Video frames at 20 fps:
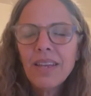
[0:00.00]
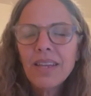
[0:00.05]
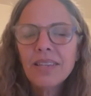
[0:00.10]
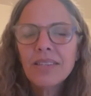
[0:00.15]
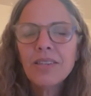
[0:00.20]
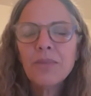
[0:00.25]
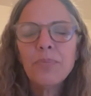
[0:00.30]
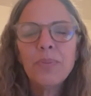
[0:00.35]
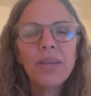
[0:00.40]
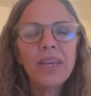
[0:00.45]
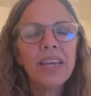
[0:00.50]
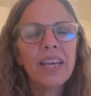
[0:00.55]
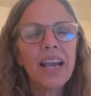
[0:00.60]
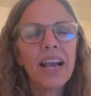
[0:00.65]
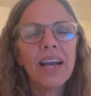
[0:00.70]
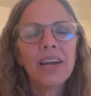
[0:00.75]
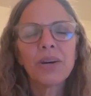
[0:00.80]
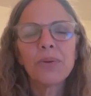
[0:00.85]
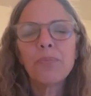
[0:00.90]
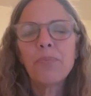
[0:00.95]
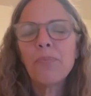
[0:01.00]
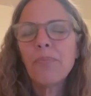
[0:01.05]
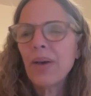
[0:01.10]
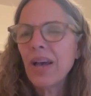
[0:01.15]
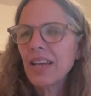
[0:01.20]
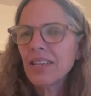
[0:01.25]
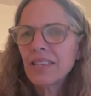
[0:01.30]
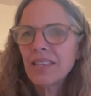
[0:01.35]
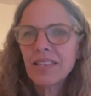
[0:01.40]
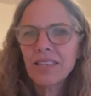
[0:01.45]
to be our
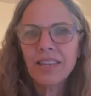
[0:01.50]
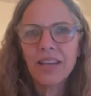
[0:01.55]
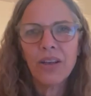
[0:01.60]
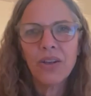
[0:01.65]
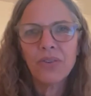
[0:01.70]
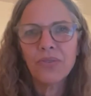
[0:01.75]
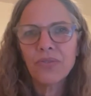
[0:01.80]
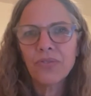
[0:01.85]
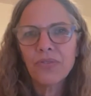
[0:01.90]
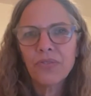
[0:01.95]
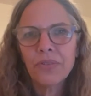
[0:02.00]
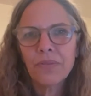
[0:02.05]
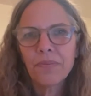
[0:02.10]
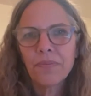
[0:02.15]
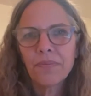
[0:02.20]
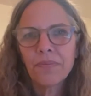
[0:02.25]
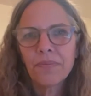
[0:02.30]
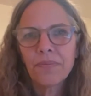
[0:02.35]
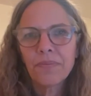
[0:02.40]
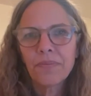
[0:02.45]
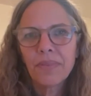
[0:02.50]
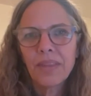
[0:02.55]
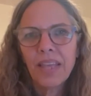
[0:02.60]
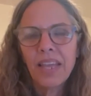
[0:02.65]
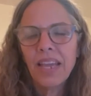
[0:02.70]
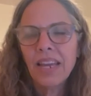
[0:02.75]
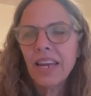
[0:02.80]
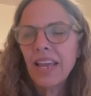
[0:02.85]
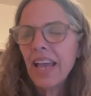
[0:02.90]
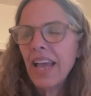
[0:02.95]
best self
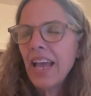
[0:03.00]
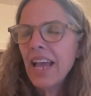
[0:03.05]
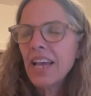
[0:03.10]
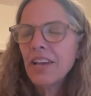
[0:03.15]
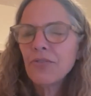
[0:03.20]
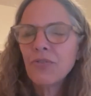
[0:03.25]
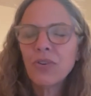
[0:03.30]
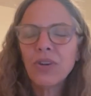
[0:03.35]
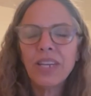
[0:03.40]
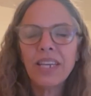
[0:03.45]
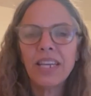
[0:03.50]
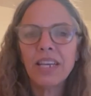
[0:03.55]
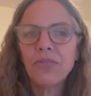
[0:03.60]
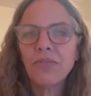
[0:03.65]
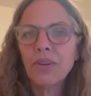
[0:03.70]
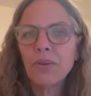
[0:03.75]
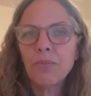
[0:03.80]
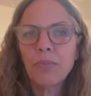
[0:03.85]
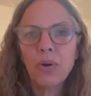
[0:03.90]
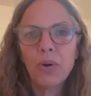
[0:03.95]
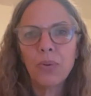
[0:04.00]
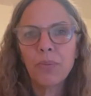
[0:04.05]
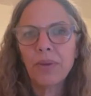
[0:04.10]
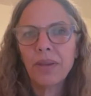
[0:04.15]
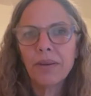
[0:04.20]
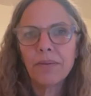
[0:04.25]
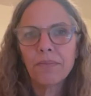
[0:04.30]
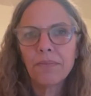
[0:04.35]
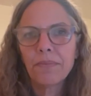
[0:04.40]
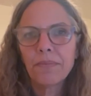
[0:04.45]
in every given moment.